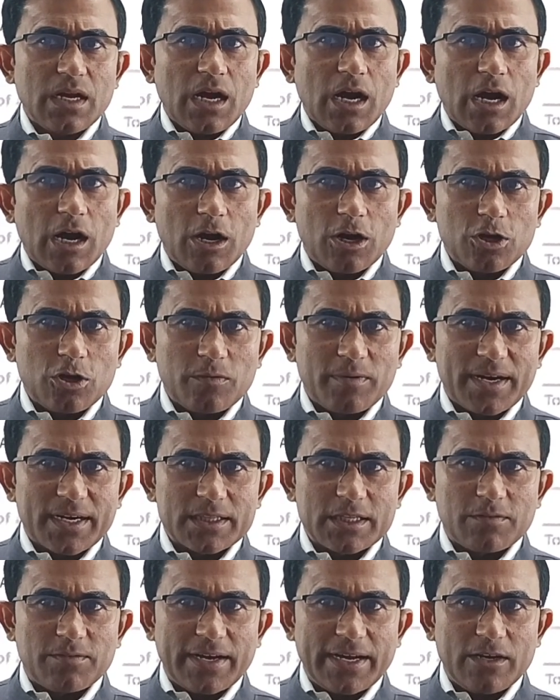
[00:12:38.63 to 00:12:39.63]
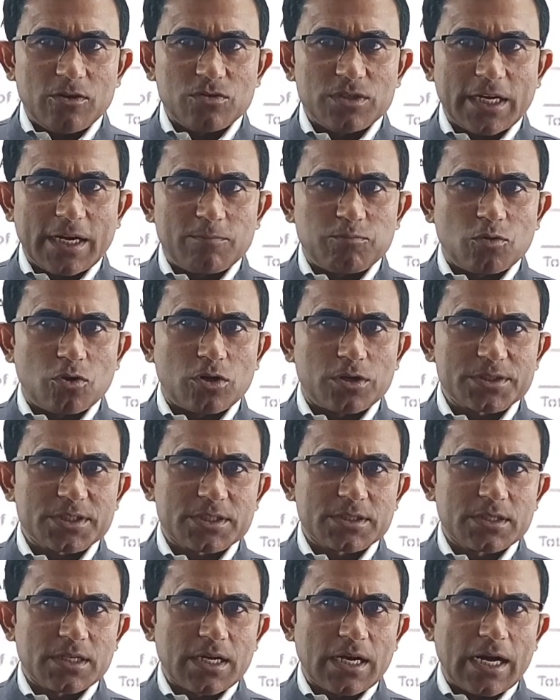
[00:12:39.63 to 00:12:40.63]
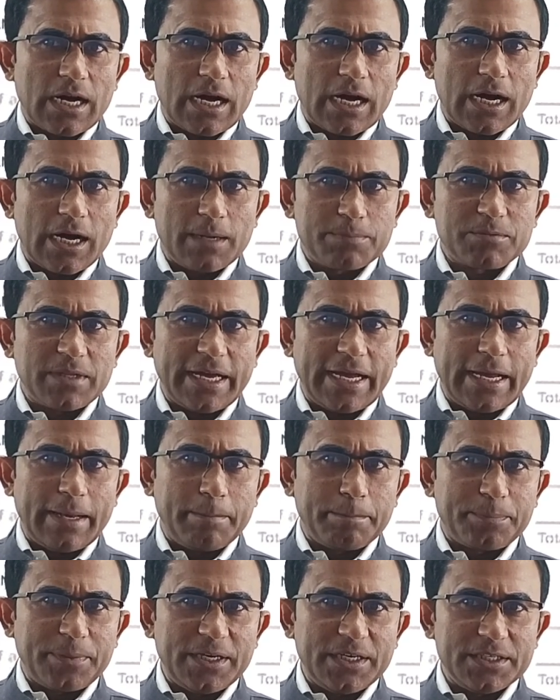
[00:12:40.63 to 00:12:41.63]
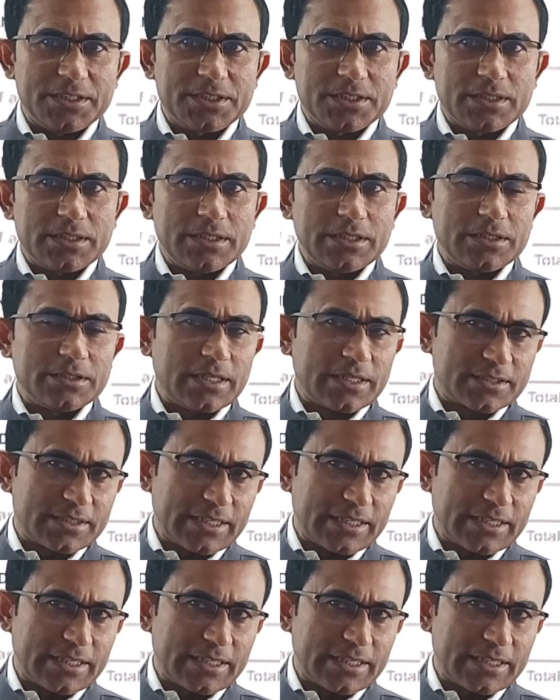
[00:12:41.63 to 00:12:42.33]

However, the value of votes of the MPs is the